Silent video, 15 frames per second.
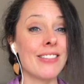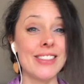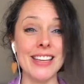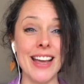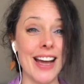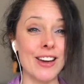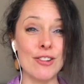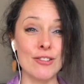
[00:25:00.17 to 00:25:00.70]
the
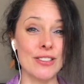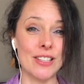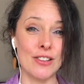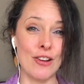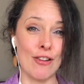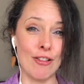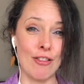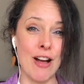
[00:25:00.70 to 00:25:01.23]
adults in
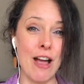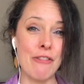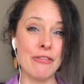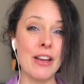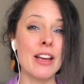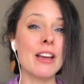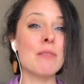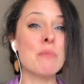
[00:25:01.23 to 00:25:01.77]
her life,
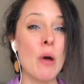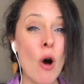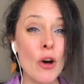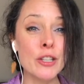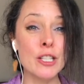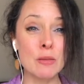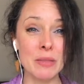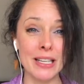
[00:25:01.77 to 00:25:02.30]

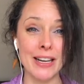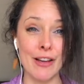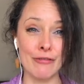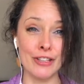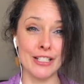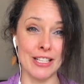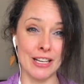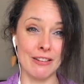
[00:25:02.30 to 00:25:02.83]
possibly never
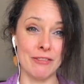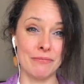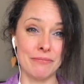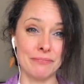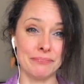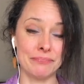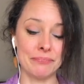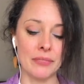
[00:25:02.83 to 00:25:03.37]
did.
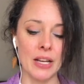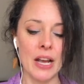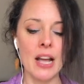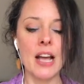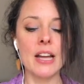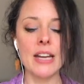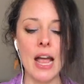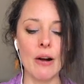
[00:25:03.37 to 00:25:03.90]

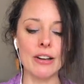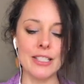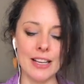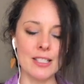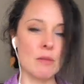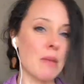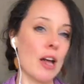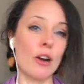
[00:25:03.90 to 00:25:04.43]
Now, it
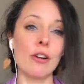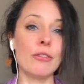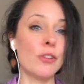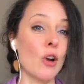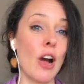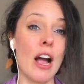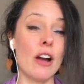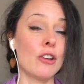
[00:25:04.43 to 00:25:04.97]
doesn't matter if
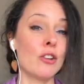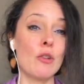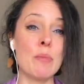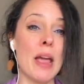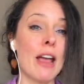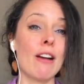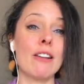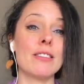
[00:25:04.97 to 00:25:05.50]
your
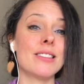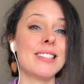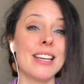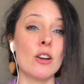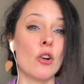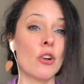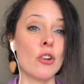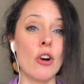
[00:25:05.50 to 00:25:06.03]
parents did
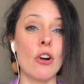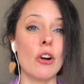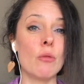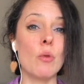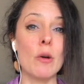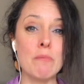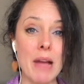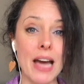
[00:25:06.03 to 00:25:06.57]
or not.
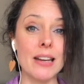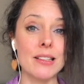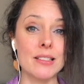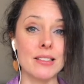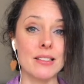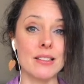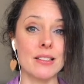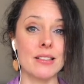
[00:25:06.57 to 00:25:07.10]
What matters
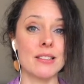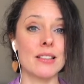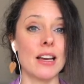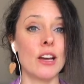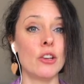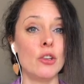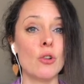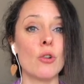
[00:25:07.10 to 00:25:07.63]
is
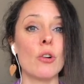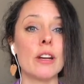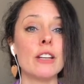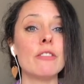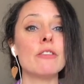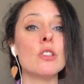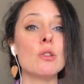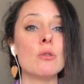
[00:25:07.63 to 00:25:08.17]
that your
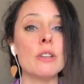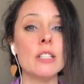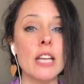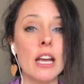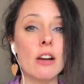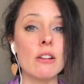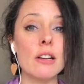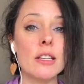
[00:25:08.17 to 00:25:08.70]
individual
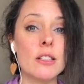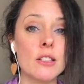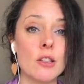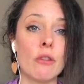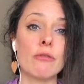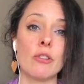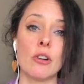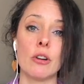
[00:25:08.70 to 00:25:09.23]
integrity is
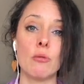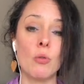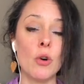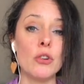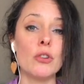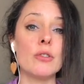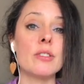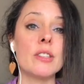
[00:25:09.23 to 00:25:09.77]
sovereign.
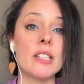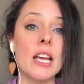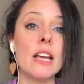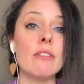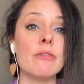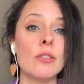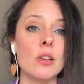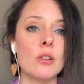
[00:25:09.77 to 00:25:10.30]
What you see
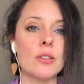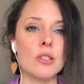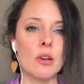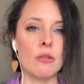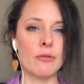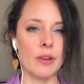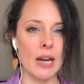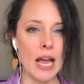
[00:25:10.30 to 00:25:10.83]
for
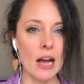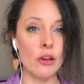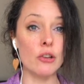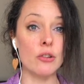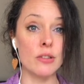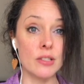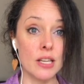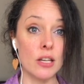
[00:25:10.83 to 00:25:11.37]
yourself and how
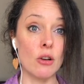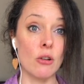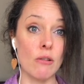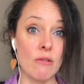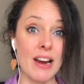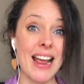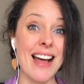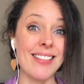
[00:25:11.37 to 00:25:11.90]
you see your
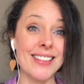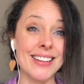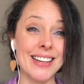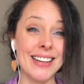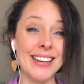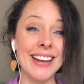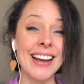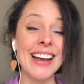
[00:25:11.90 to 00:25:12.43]
reality